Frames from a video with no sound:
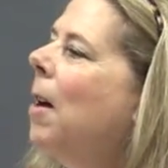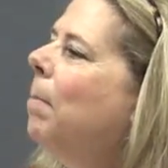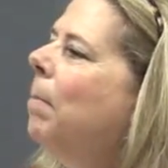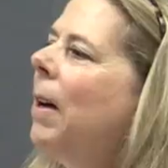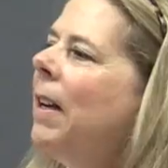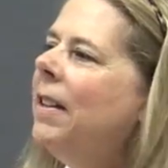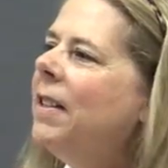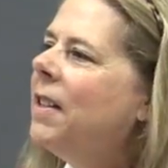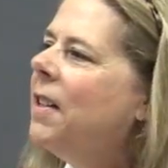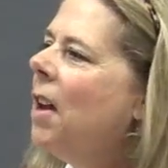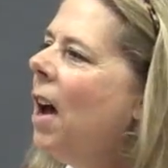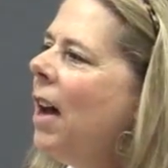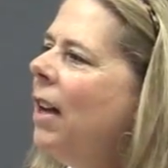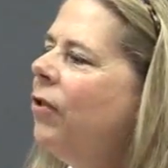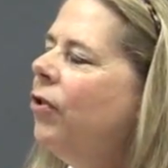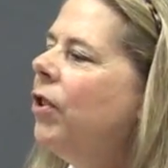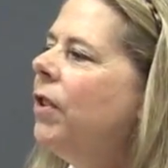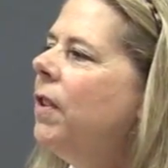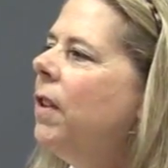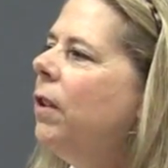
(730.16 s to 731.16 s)
But it's not
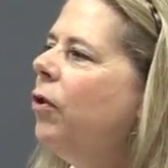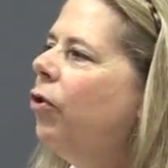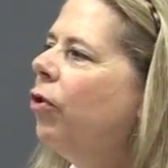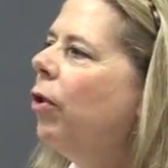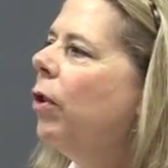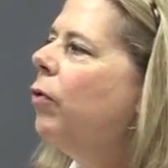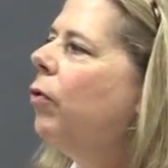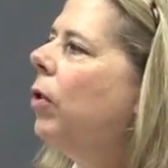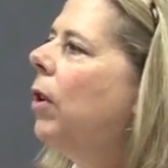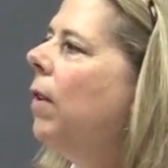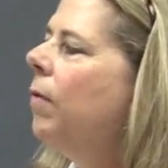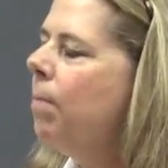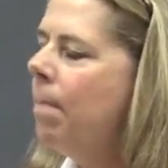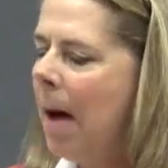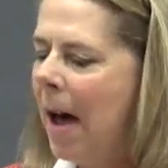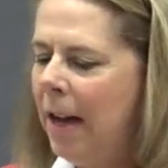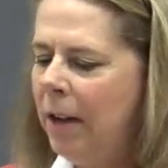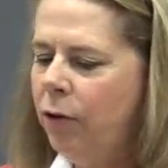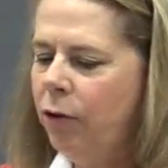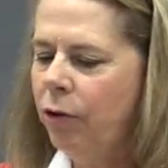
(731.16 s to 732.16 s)
just the children of
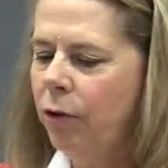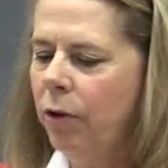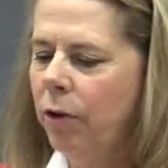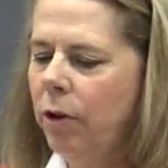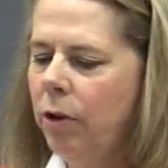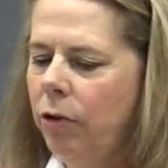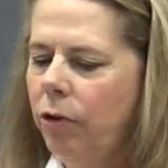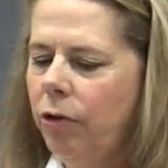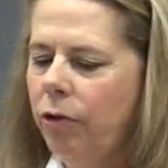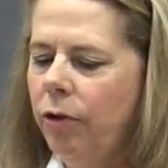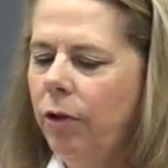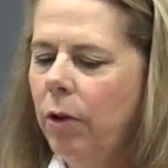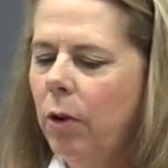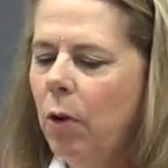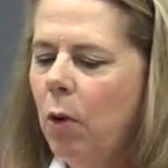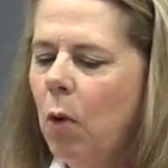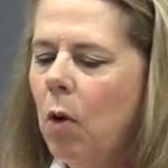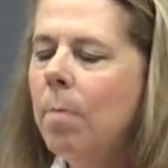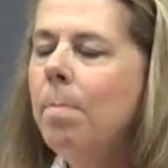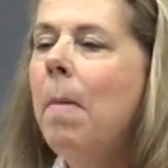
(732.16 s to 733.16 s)
my church
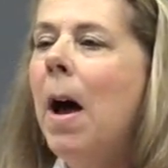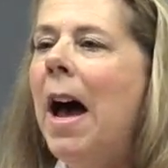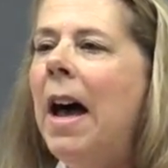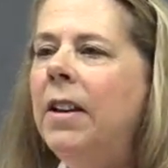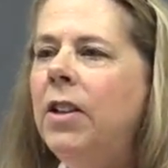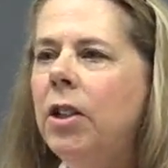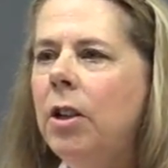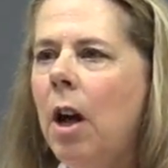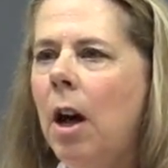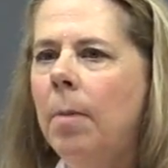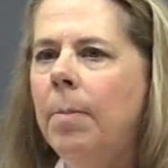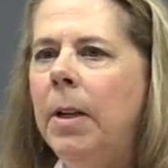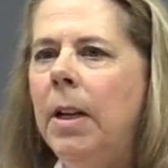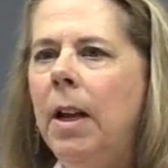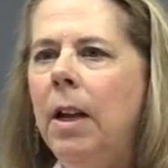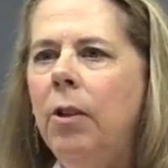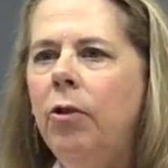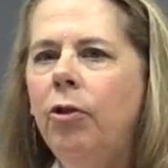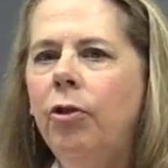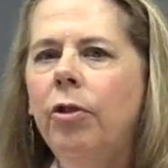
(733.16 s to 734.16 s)
or my
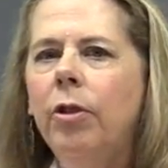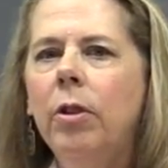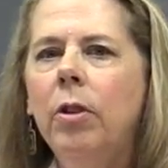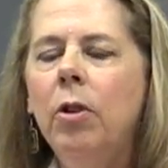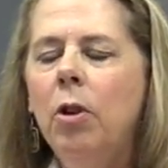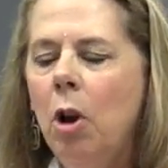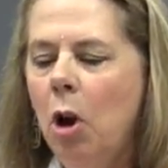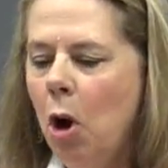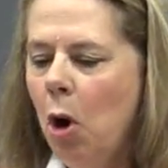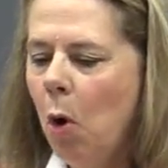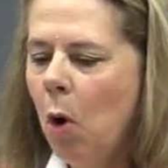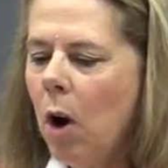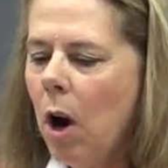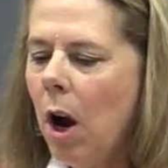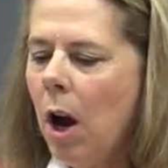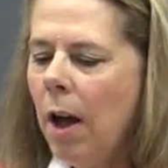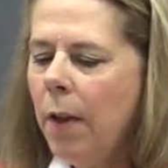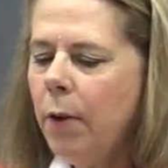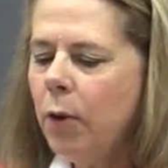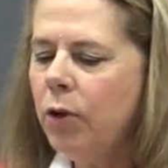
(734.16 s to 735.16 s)
denomination or
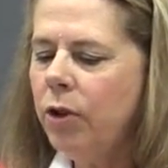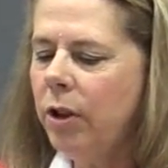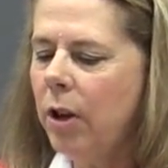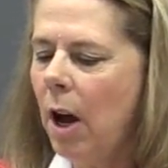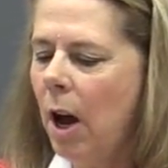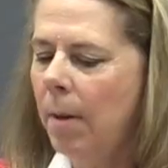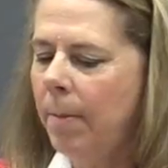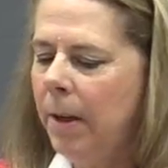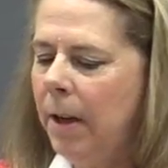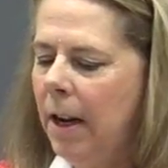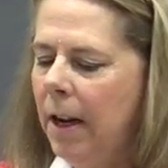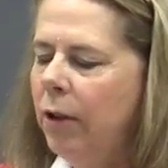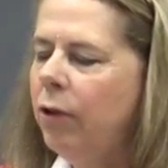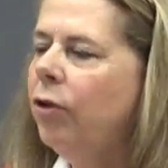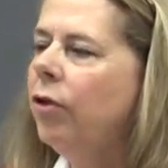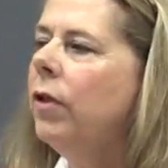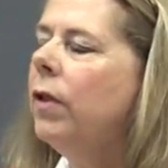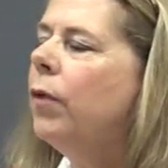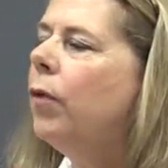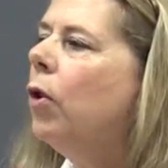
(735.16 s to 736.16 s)
other
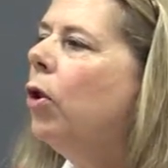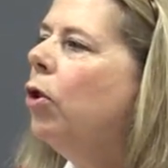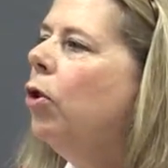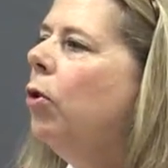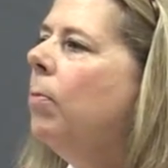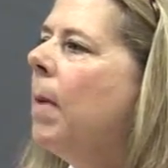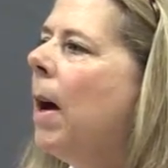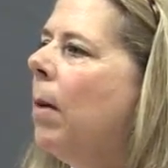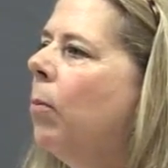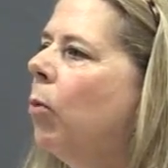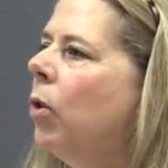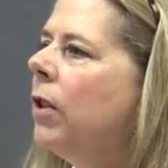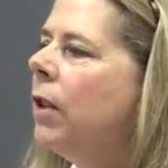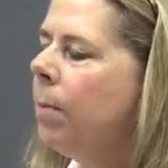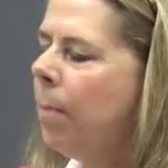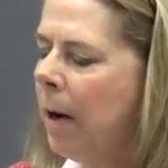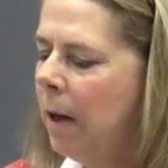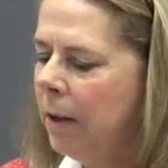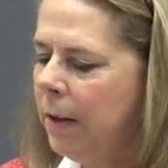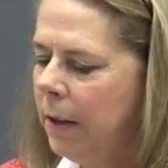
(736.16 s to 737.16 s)
denominations for whom I'm
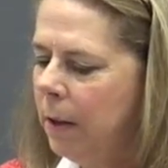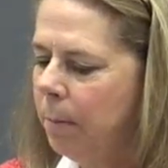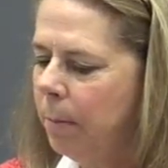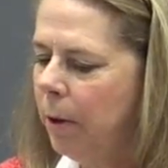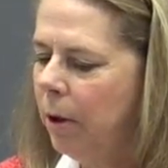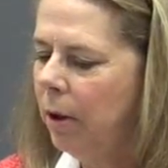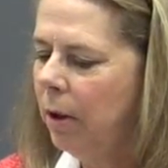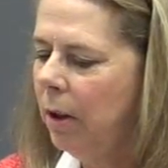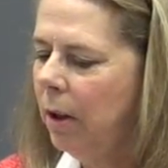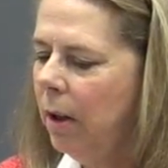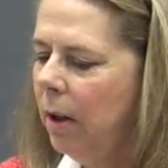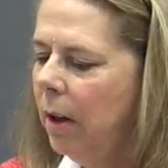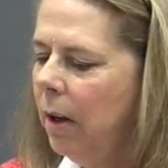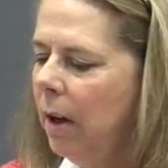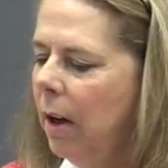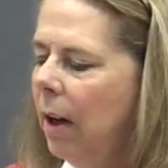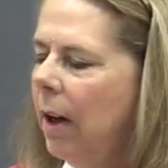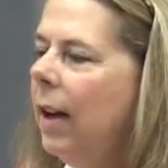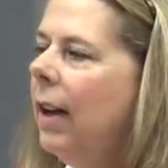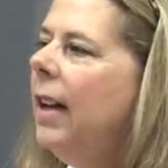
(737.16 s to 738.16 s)
responsible.
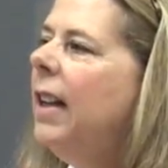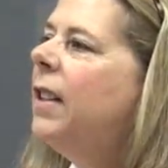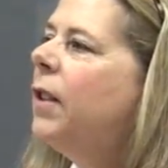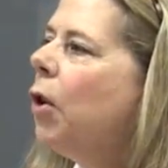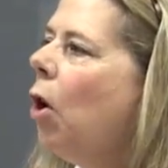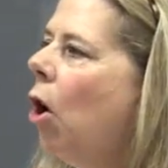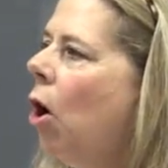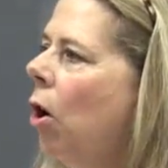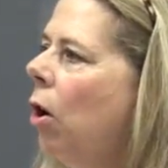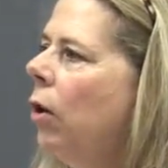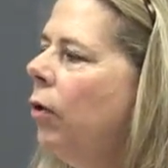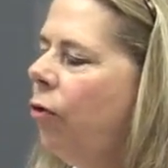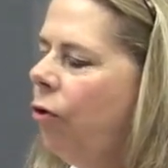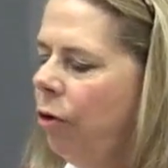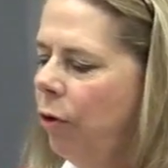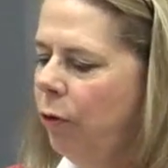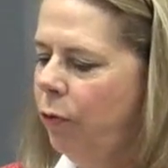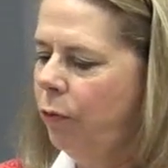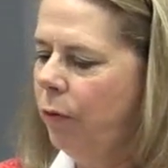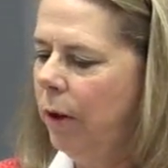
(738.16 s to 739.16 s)
It's all
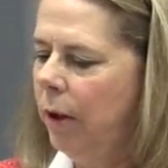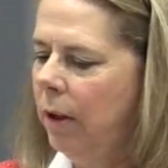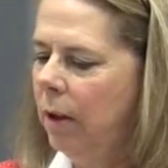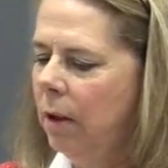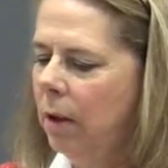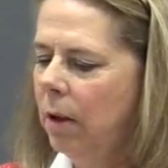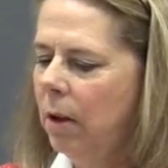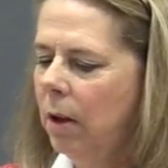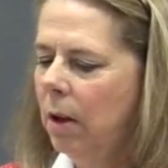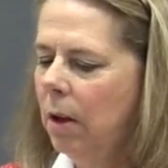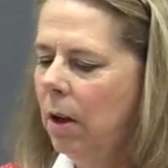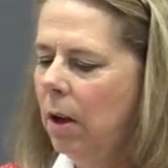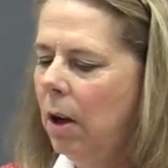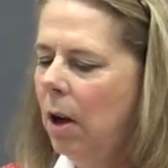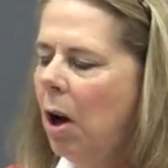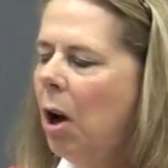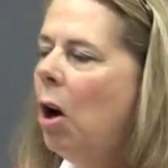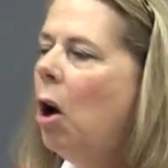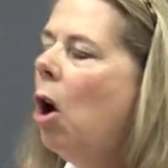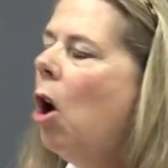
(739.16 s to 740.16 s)
children.
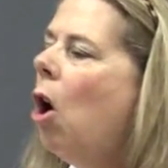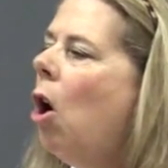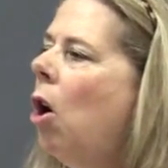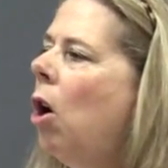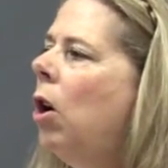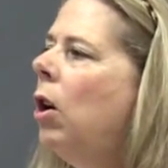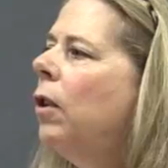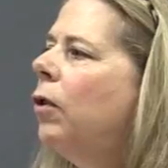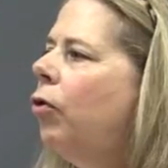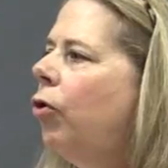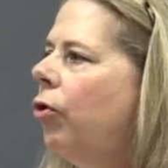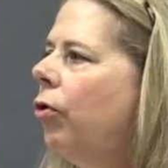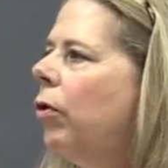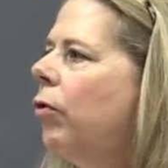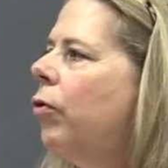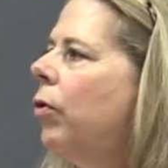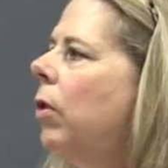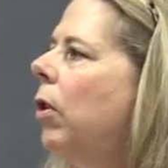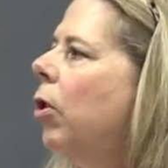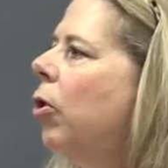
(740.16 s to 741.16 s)
All
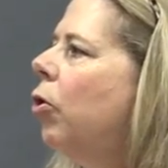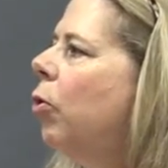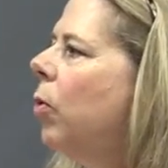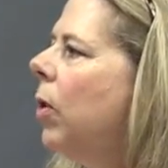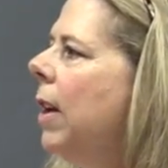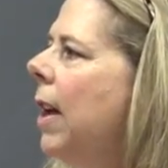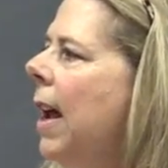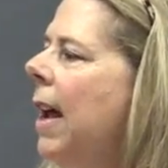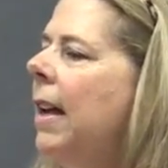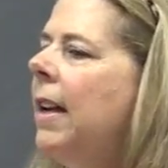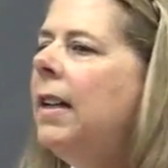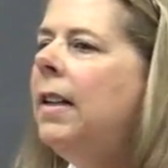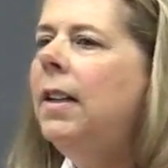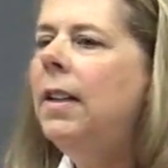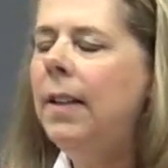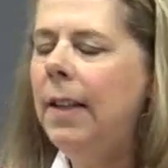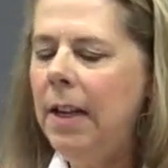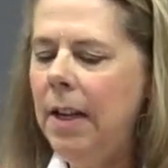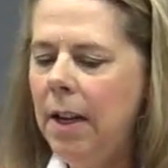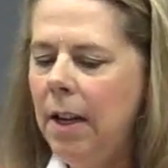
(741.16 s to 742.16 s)
children are created
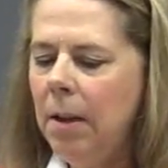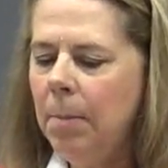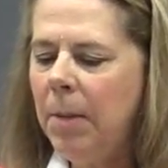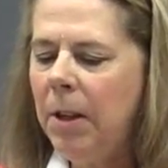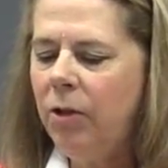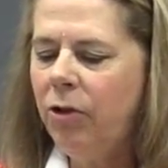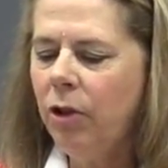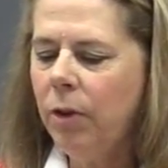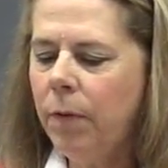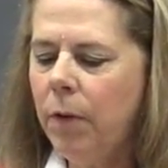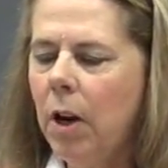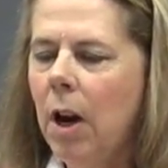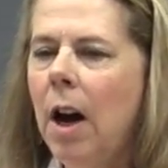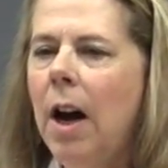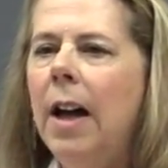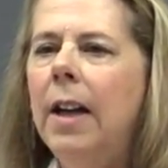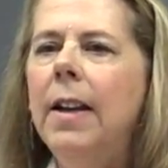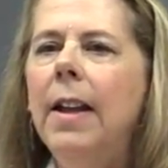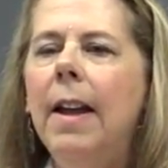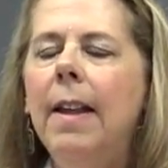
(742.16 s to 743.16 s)
in the image of
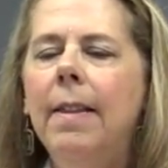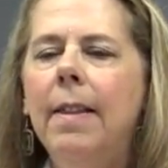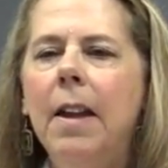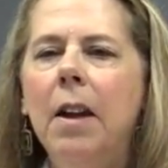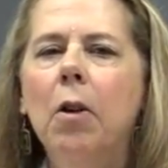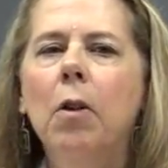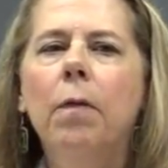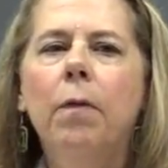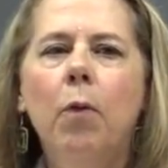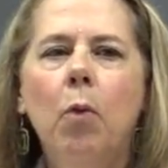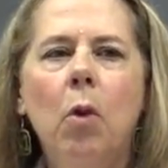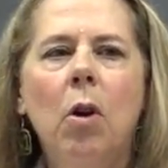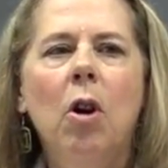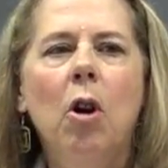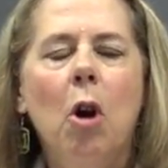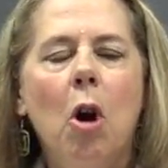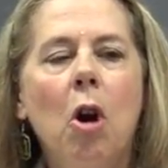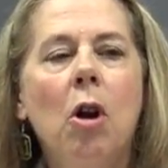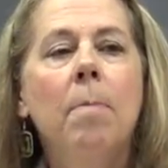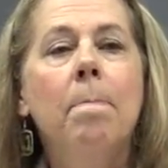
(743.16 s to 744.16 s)
God and
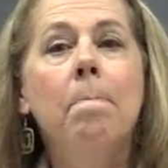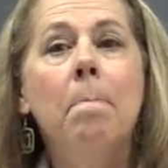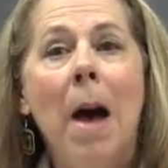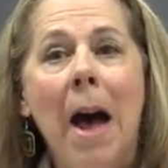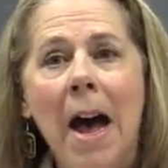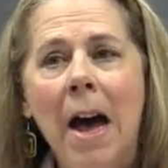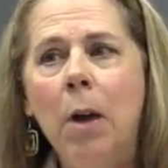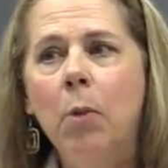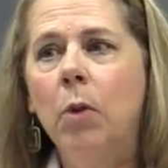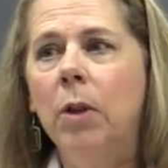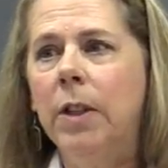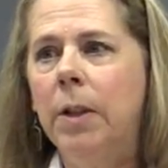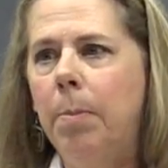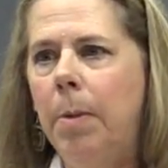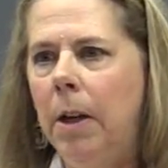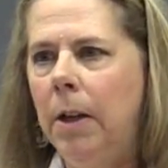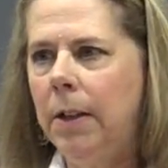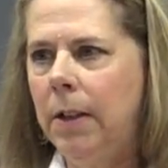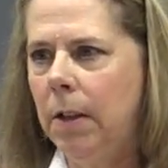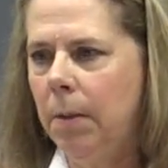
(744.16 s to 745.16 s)
therefore are my
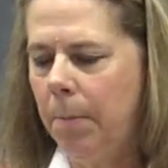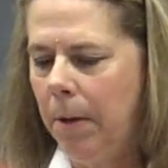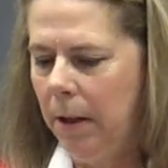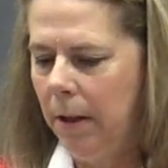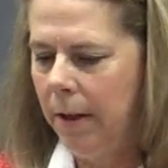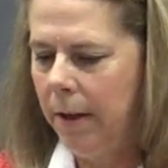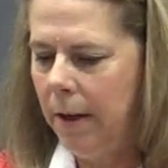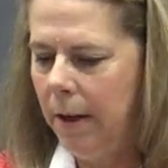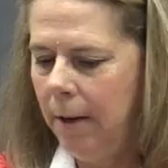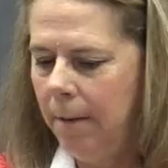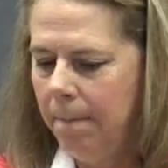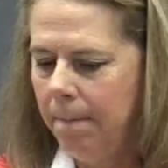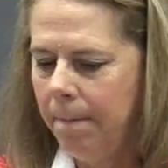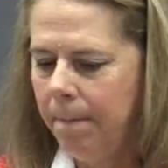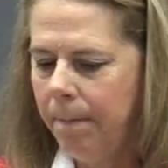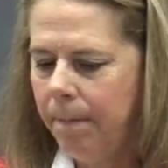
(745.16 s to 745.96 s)
responsibility.